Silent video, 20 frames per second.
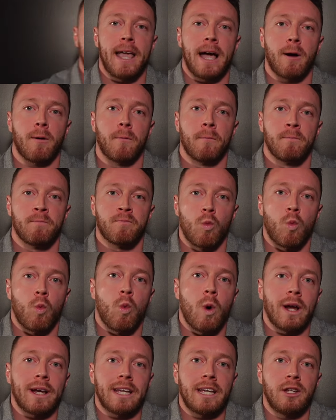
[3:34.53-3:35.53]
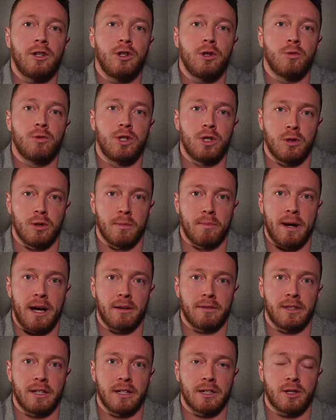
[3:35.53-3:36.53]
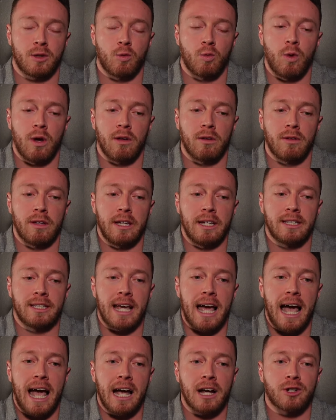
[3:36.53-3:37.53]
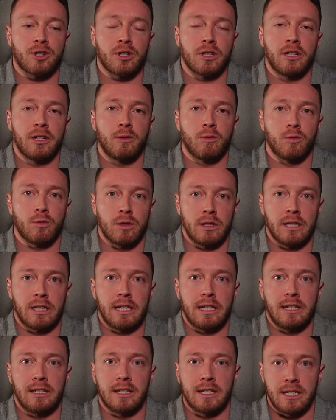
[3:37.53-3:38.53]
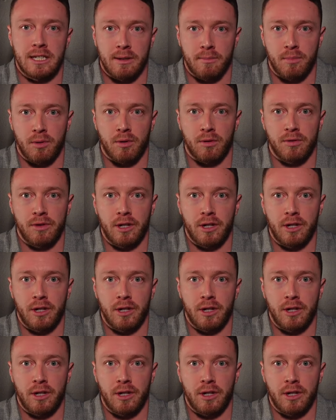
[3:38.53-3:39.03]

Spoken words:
Now, what can you do about this? Well, it's actually really simple.